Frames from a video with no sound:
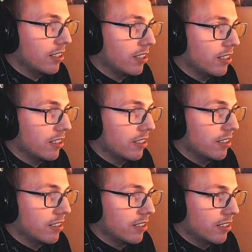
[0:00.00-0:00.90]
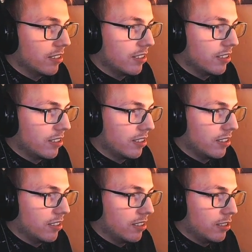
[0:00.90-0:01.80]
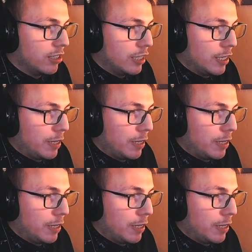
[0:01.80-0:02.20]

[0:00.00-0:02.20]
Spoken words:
(no one is talking)